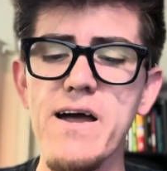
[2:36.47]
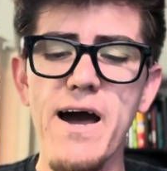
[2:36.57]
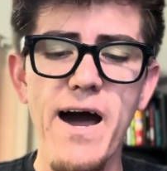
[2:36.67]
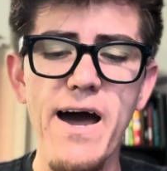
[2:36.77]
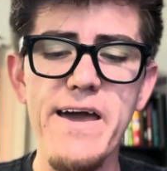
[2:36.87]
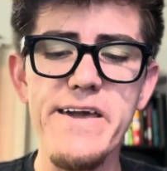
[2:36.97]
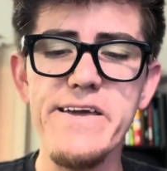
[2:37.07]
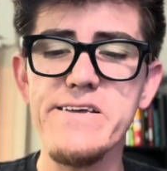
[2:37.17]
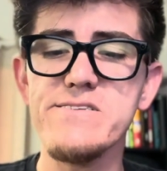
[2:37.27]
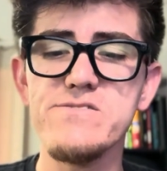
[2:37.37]

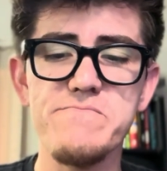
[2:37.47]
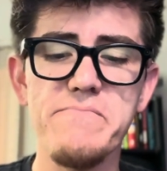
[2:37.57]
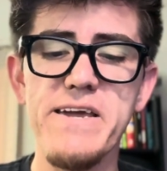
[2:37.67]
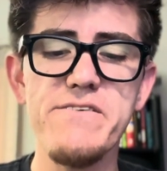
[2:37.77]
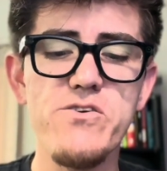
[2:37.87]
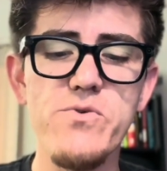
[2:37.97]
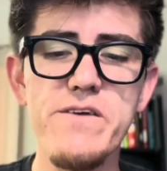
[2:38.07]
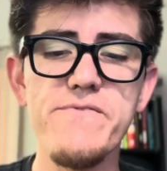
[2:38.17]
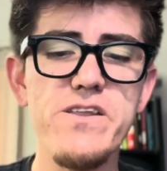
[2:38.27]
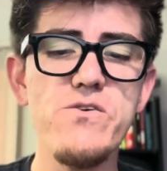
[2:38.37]
I made a quick
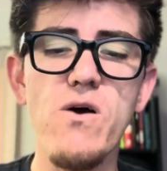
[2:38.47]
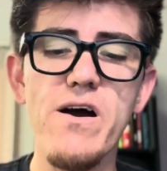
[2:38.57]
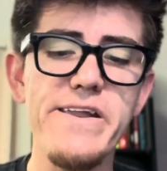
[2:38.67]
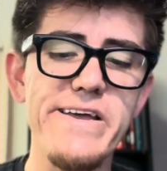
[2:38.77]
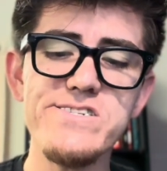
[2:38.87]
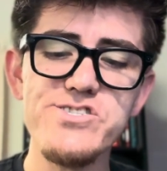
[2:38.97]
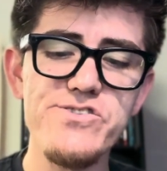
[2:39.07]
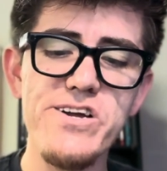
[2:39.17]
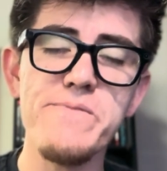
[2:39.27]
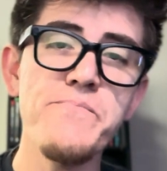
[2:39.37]
video on
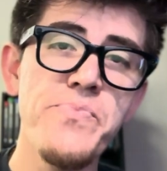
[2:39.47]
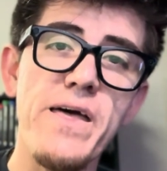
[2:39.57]
Instagram.